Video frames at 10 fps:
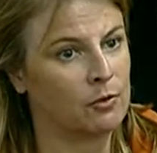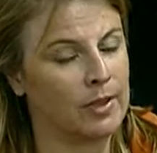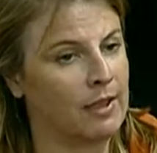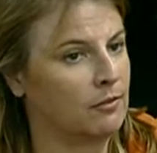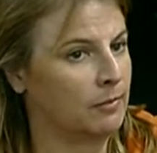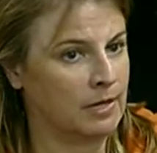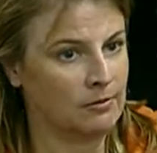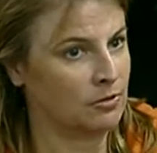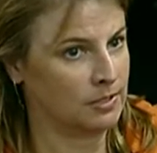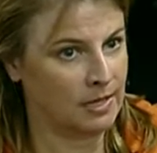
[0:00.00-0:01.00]
We haven't been
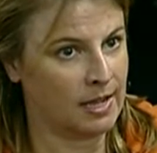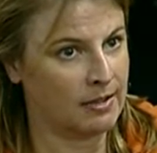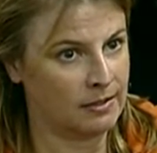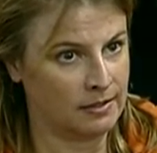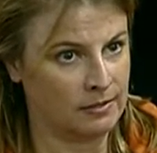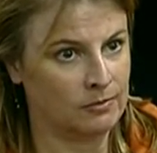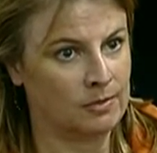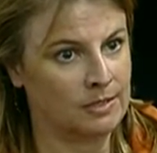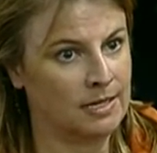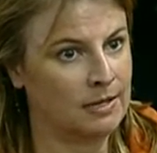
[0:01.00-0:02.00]
able to get the
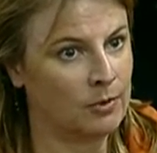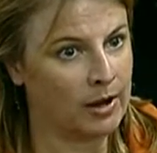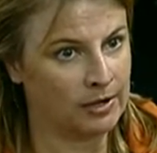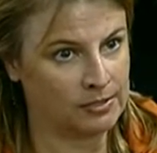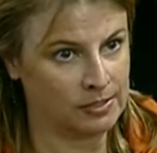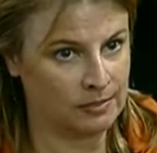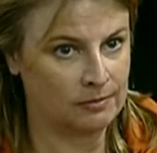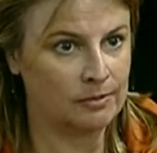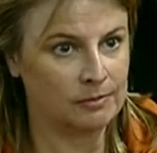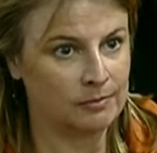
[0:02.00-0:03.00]
TDYers and,